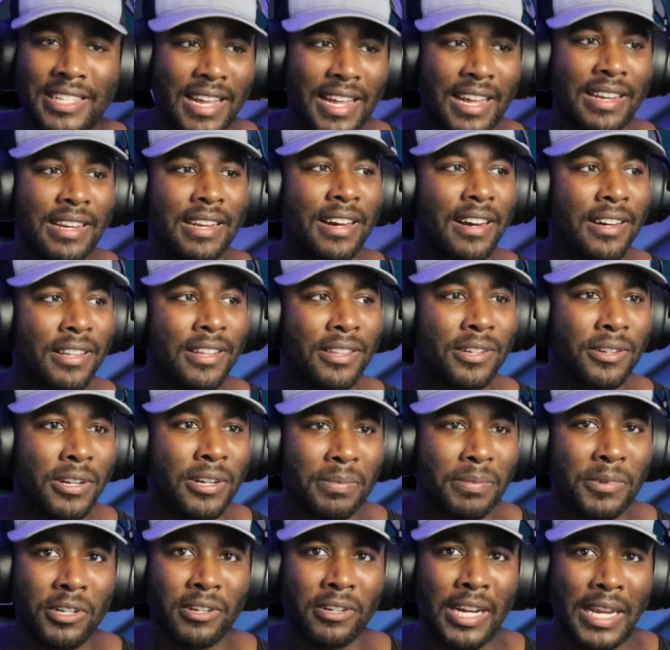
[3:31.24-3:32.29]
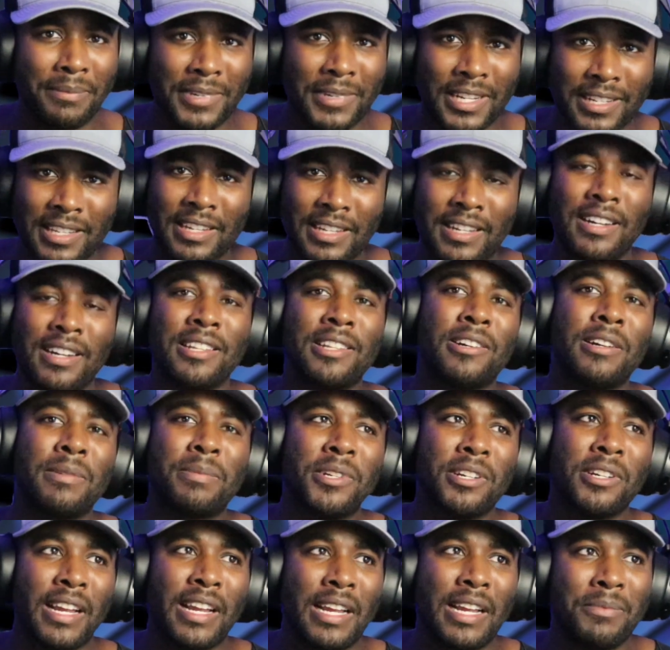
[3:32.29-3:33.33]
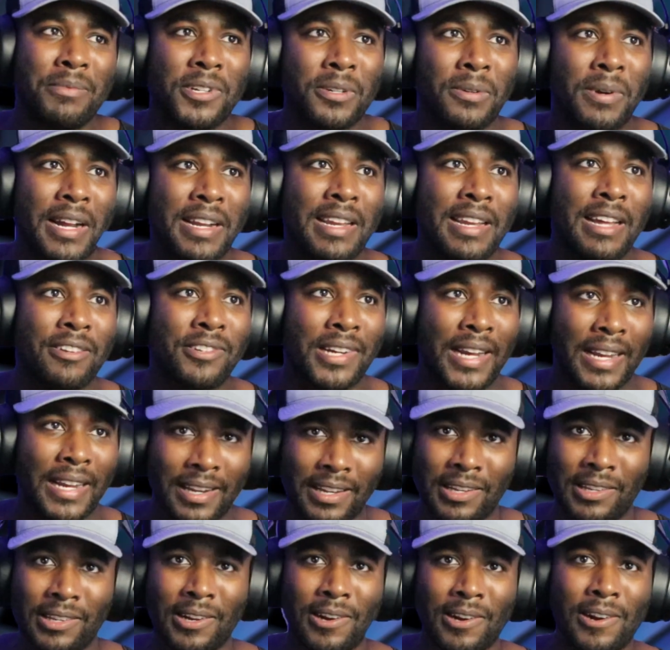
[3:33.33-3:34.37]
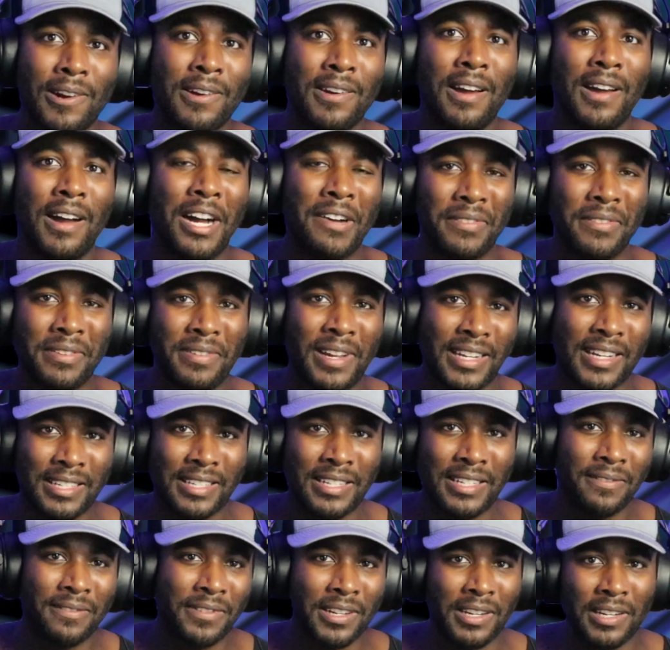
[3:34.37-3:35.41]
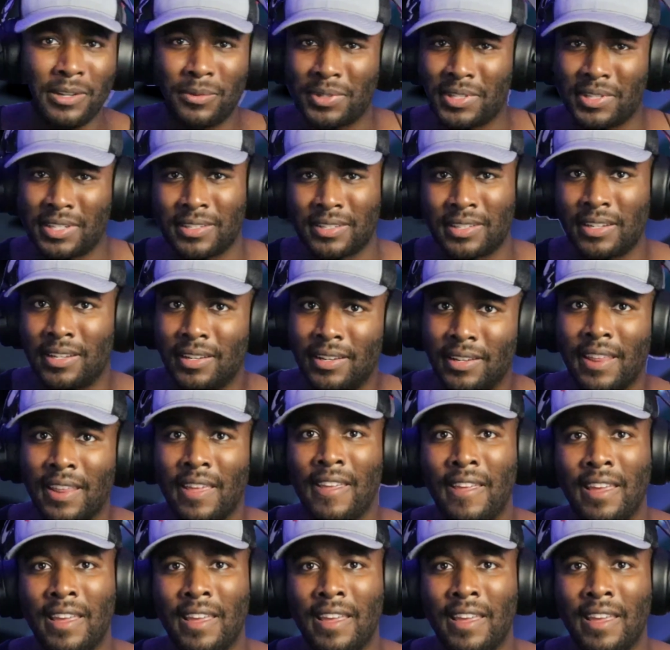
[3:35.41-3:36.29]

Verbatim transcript: in other crypto games. I think other crypto games are right now trying to learn off of Axie Infinity, which is good.